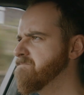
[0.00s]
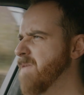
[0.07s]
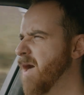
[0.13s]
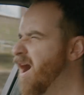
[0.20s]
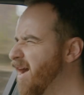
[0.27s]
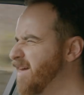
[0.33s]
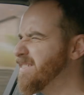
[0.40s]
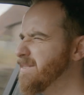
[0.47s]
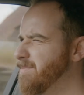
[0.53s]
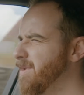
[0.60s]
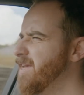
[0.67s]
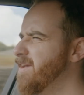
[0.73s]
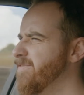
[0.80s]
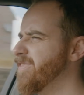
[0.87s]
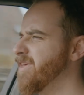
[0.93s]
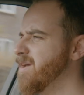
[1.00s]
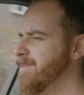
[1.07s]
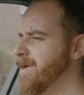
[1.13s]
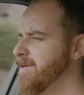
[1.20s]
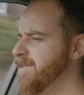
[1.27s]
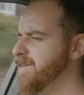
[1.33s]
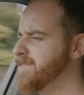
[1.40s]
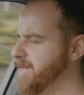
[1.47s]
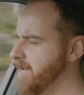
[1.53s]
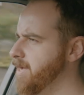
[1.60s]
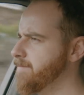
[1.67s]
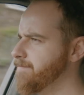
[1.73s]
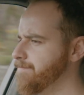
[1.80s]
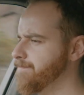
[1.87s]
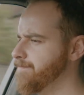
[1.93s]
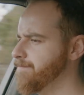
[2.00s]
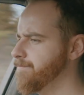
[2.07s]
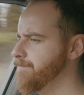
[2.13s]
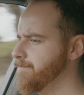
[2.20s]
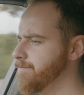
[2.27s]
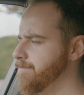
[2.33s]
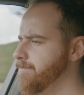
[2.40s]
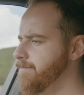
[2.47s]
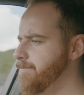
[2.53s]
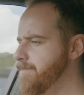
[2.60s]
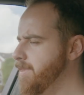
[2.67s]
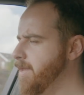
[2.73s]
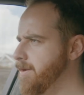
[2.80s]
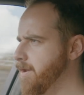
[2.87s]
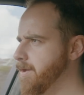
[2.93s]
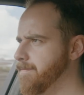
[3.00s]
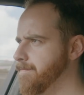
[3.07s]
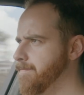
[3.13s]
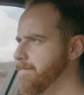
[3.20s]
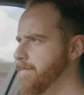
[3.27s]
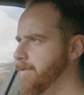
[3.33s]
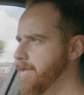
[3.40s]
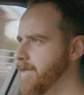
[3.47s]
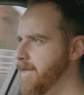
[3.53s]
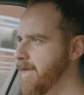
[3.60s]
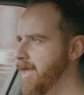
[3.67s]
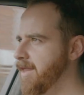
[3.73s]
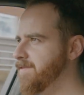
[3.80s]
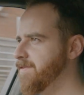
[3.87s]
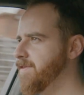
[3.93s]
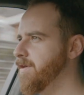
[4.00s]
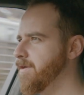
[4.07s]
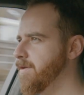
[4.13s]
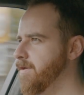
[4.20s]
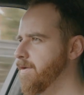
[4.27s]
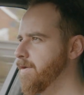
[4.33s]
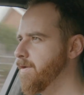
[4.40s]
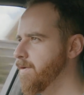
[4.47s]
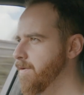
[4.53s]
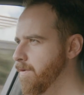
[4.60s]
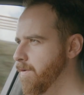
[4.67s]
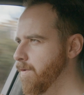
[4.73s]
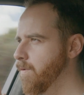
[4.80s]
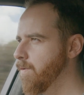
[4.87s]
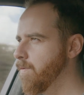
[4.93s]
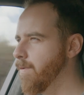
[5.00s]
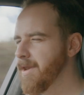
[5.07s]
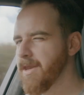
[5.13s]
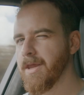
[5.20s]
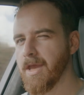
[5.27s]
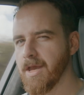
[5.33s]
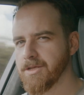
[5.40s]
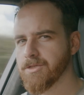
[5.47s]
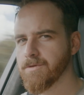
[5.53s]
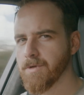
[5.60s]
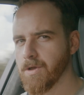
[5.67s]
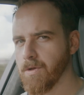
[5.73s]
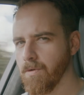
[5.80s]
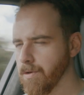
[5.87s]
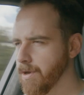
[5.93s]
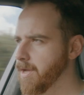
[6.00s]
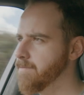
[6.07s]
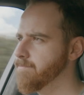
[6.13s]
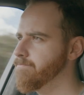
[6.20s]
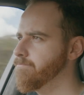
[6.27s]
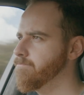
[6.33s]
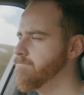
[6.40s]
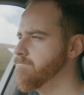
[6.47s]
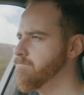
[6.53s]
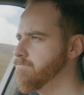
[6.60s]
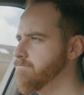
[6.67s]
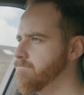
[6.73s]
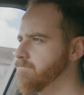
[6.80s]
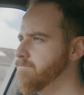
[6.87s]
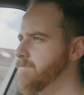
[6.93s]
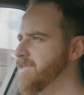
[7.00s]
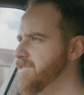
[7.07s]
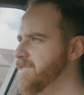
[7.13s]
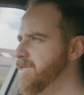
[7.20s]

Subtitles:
hard to believe thing about this car. No. It's that when you get to a corner, it